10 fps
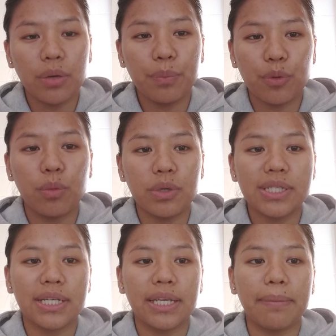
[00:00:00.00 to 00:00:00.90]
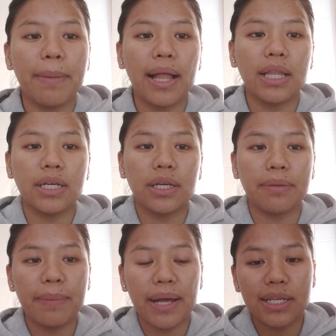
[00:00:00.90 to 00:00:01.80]
promotes an
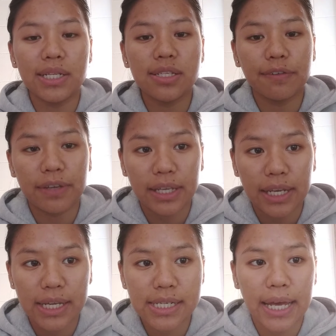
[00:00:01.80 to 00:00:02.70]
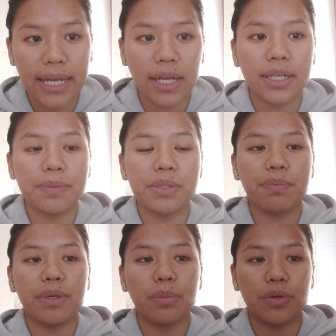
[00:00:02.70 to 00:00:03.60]
imbalance of innate and adaptive
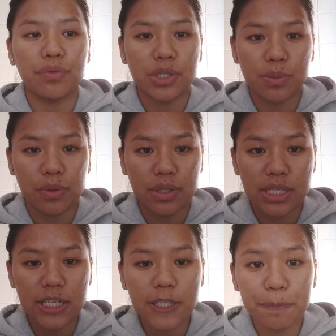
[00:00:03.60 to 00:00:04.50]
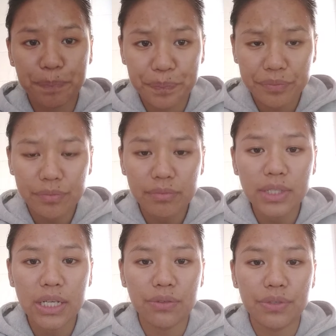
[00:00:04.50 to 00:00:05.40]
immune responses,
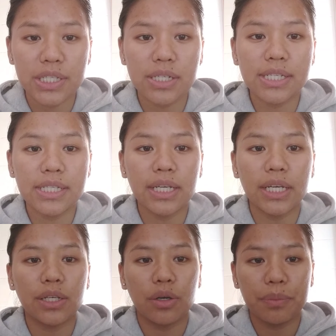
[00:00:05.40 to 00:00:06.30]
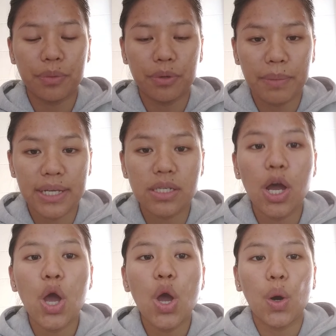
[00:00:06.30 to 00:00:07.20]
resulting in compromised
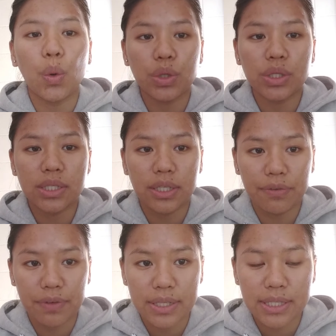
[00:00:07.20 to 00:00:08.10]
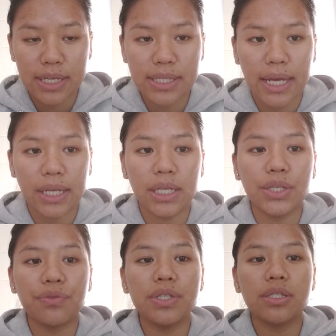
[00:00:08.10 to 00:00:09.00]
host defenses and
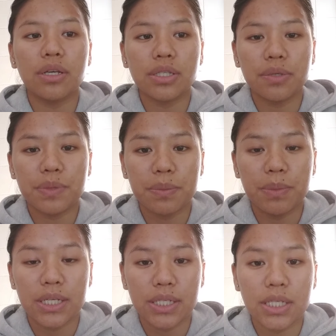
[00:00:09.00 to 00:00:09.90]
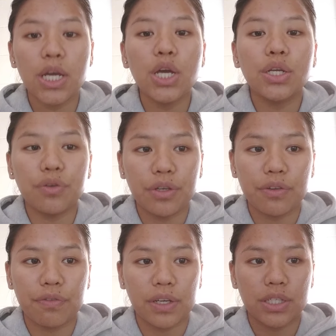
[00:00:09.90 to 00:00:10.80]
increased susceptibility to
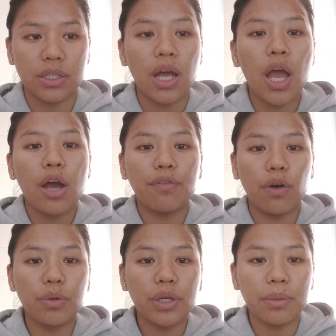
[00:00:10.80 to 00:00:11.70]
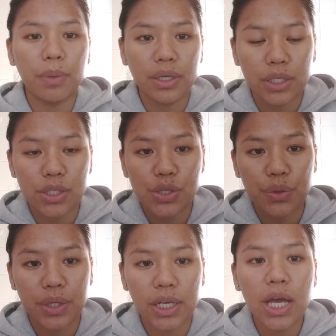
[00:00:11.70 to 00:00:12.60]
infection. Following burn
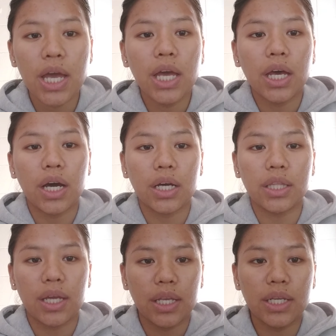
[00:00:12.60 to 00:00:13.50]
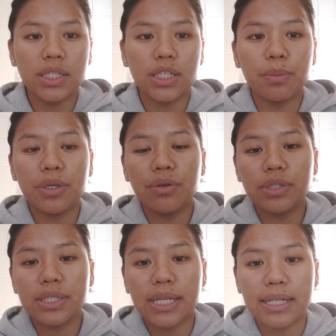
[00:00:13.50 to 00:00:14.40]
injury, the innate
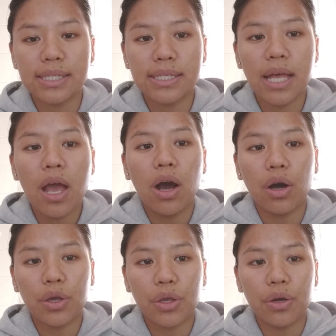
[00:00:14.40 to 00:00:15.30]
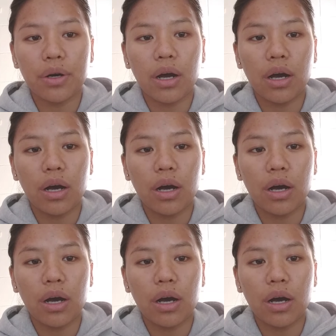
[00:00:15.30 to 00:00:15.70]
immune cells acquire